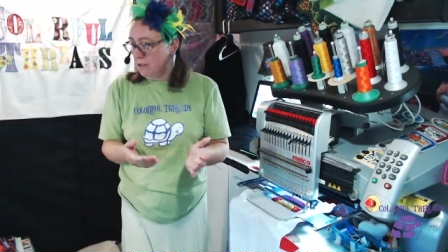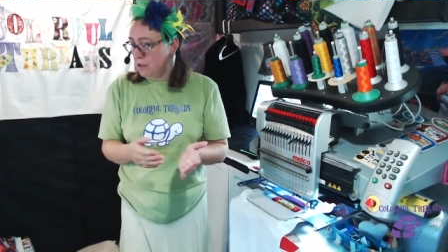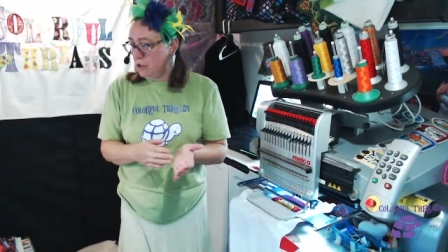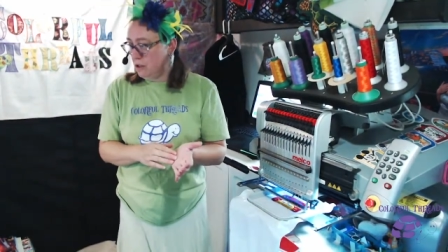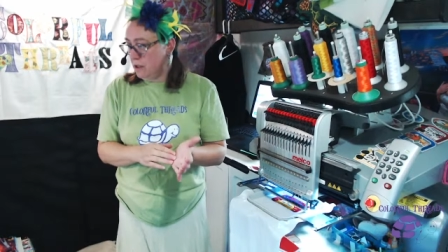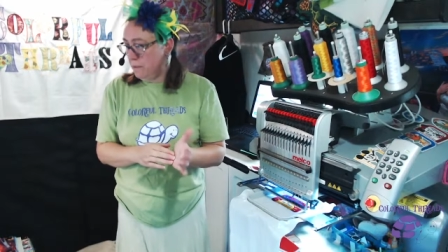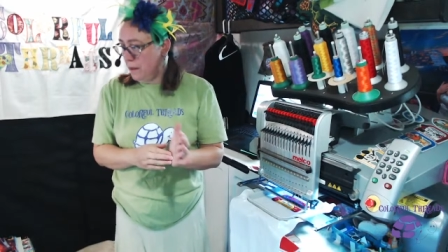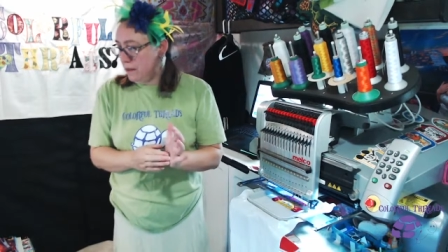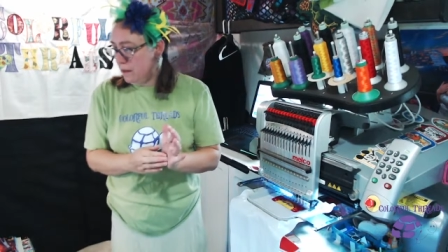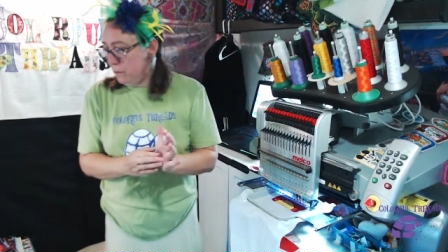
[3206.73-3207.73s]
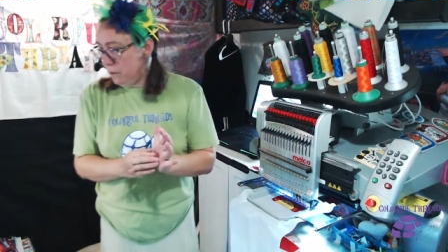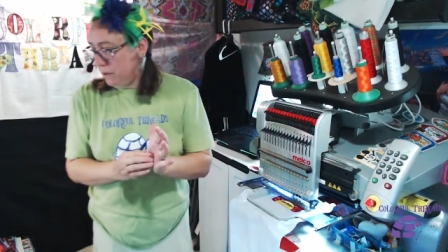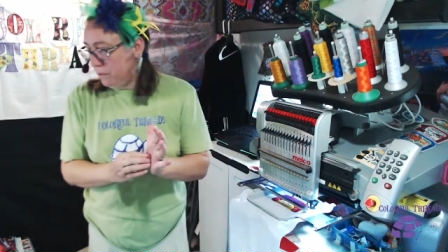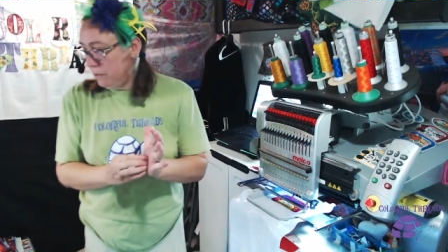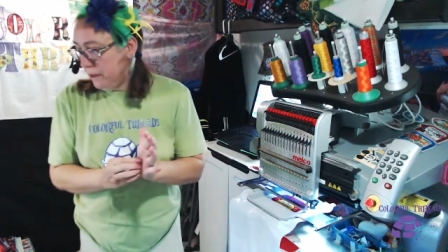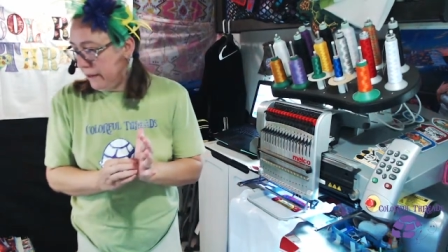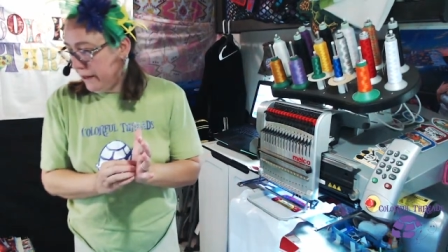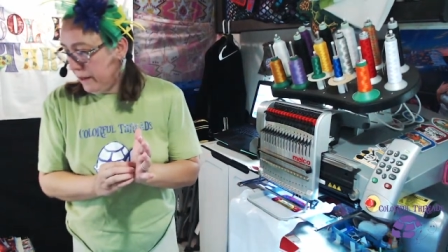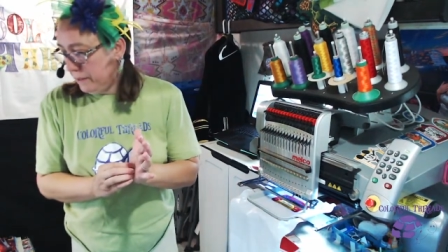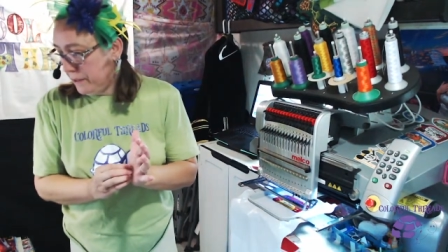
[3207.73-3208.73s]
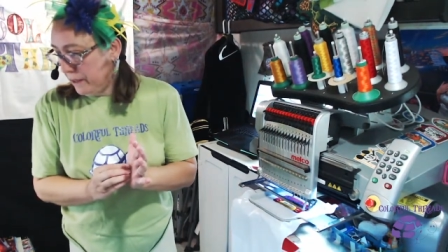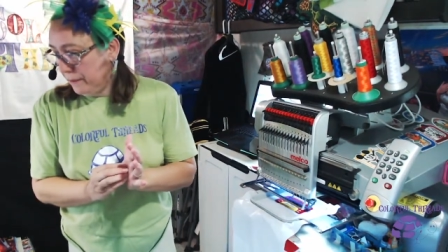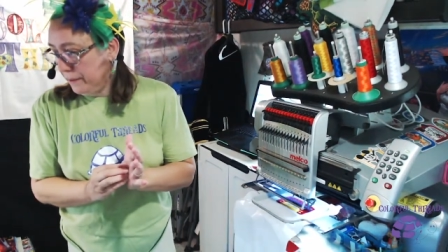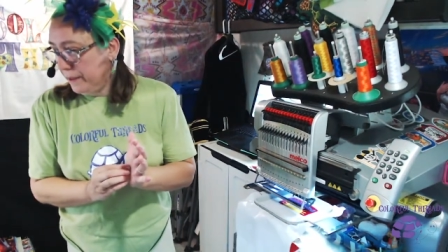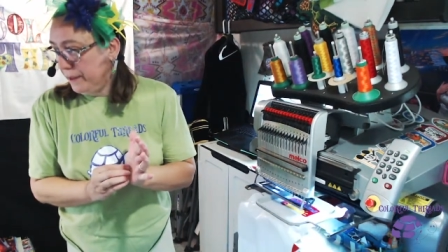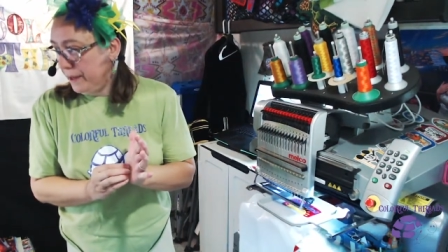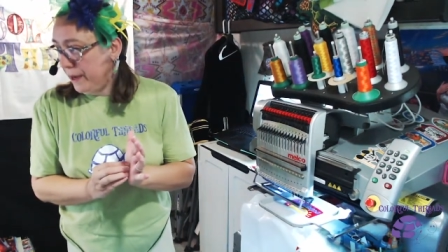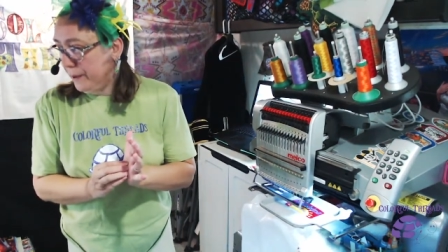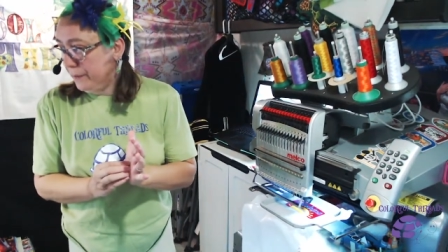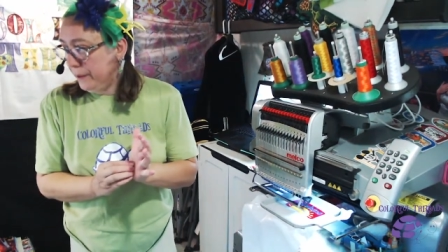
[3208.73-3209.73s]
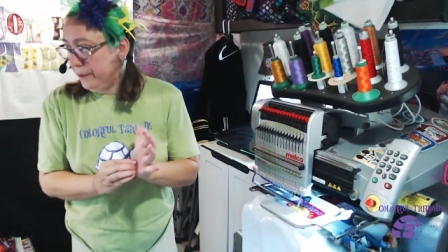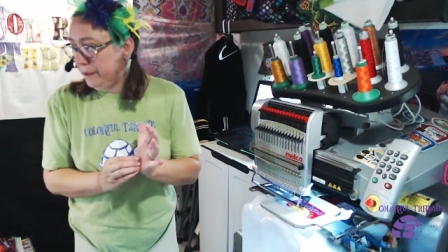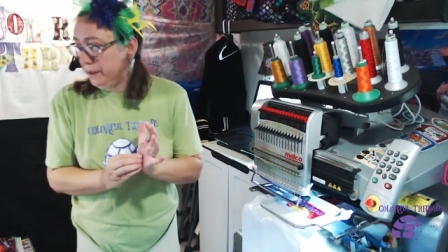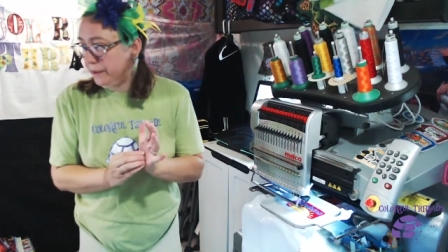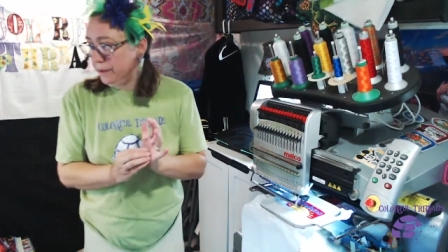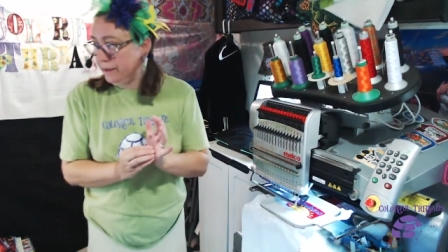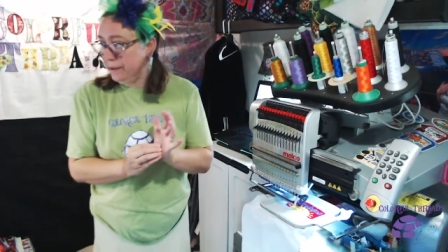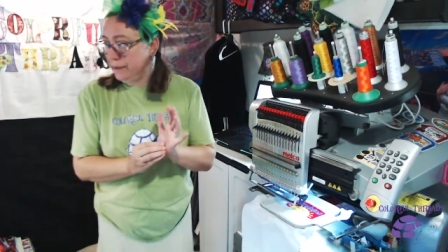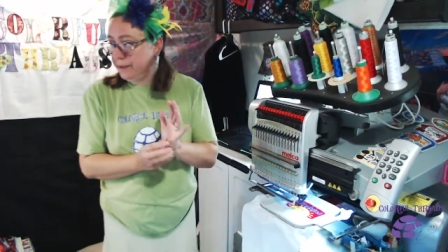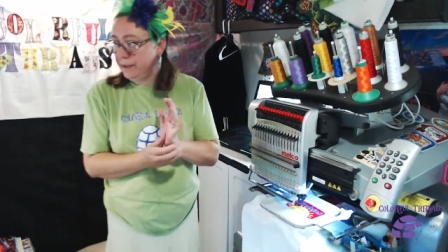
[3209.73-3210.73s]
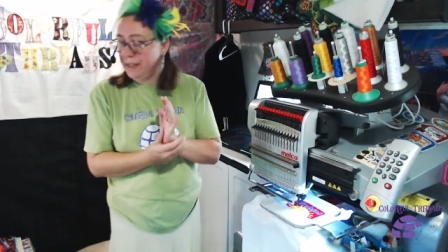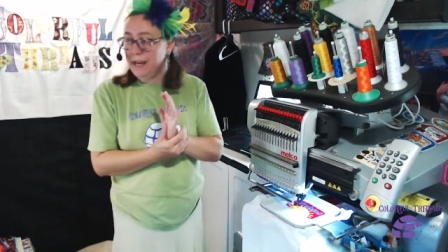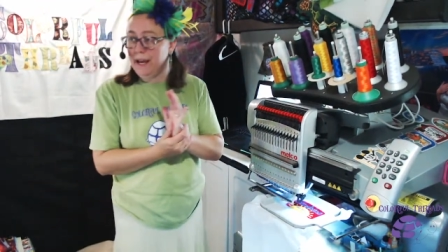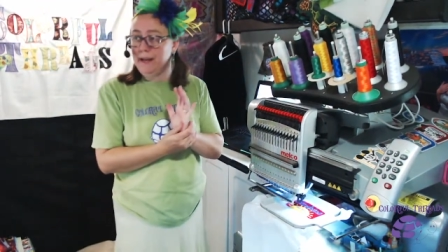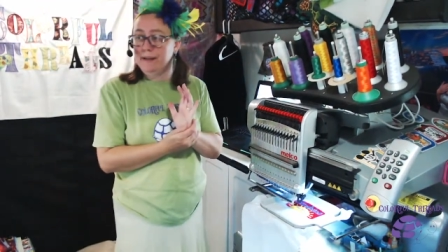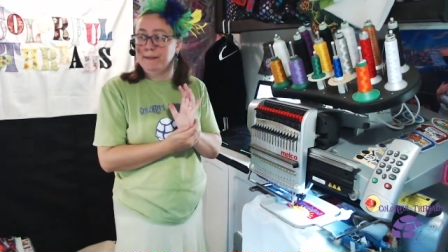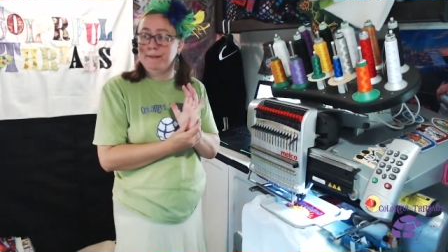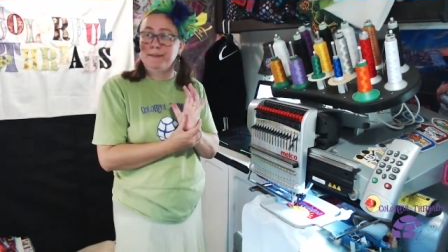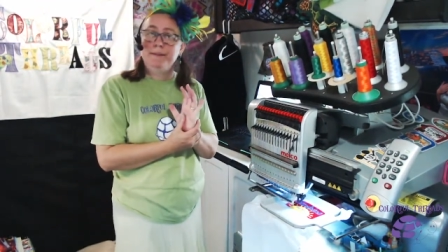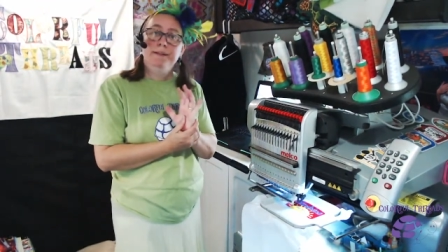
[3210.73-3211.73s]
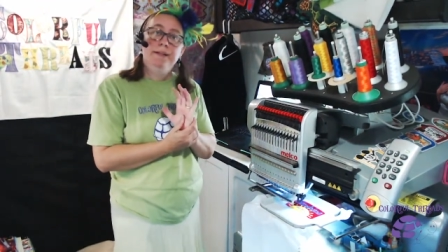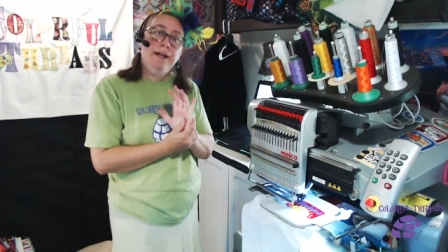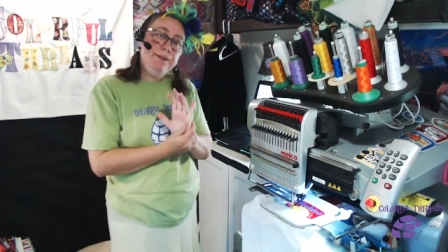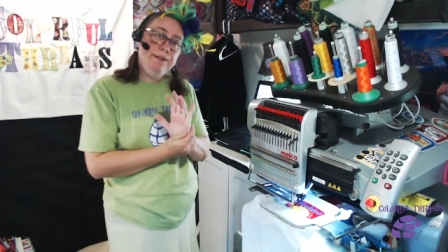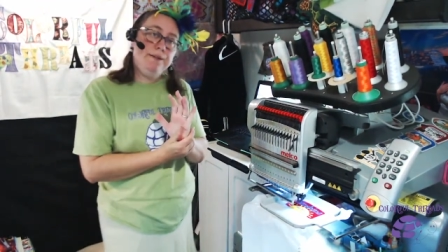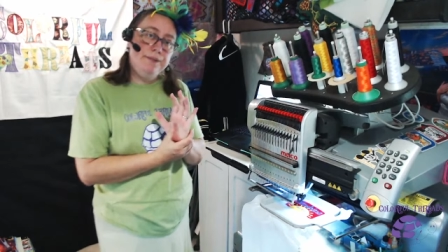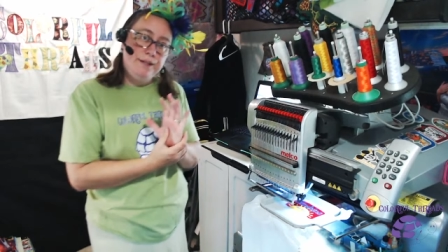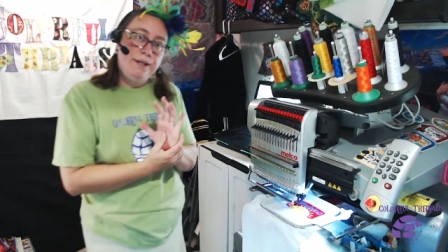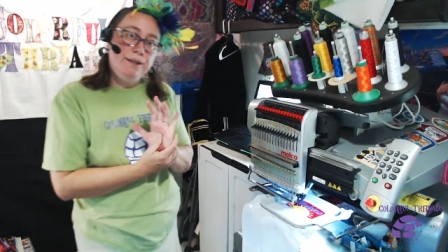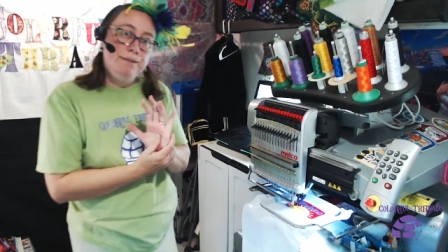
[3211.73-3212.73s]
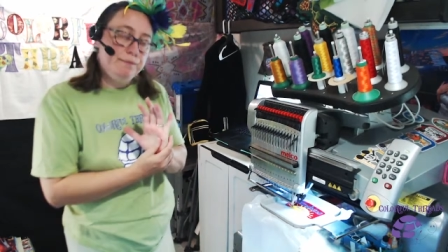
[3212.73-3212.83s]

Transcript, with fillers: So then by then we'll be right at about an hour. Yeah, that sounds good.